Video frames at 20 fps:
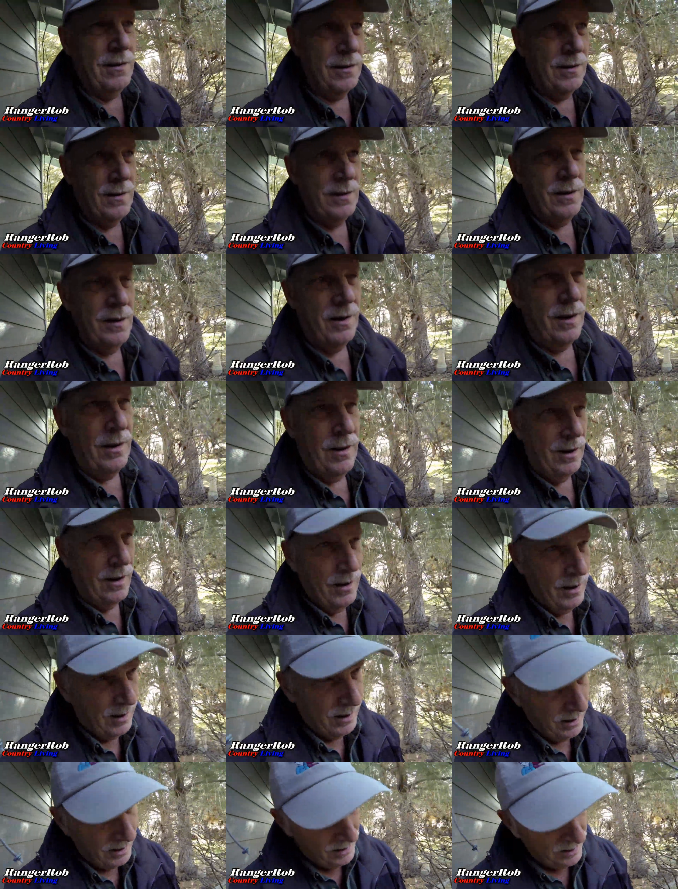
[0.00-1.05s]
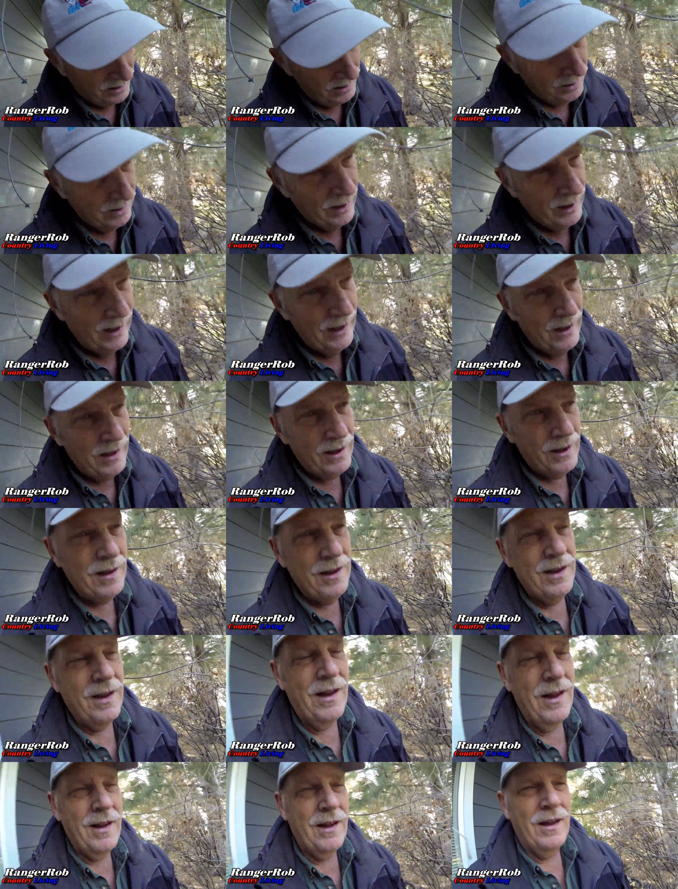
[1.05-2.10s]

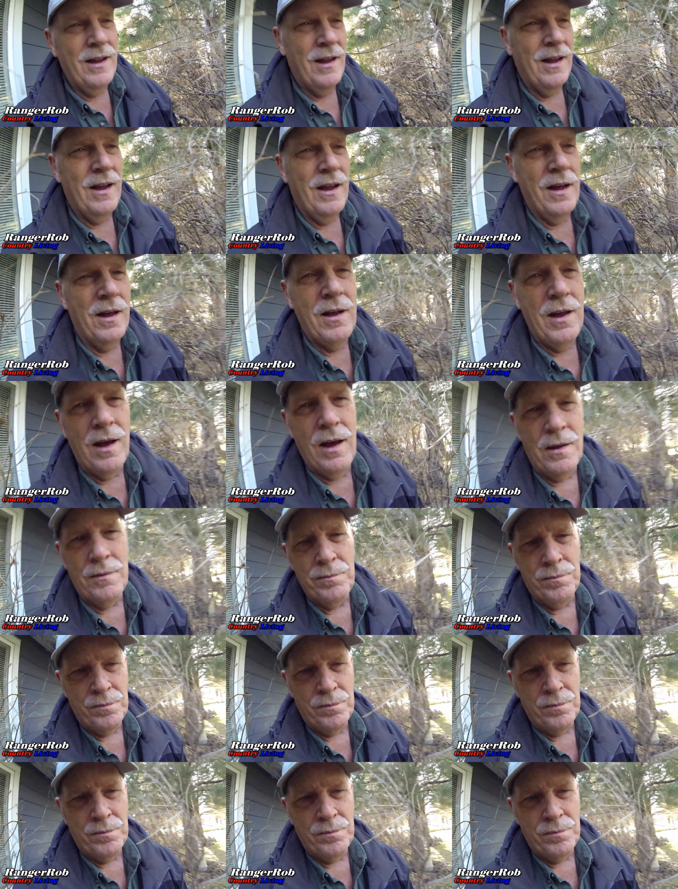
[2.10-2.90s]
No one is speaking in this clip.